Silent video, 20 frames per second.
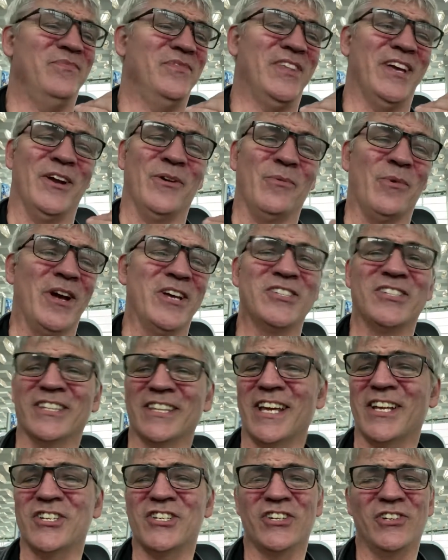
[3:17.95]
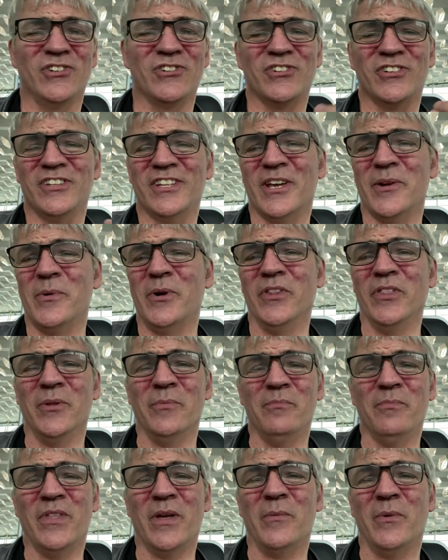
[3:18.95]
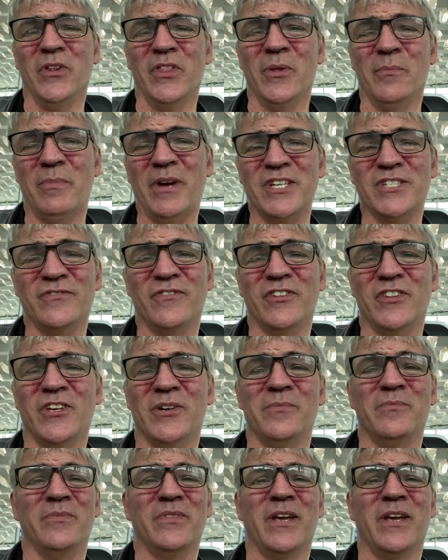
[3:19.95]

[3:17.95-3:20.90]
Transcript: they're raising their children, they want the best for them,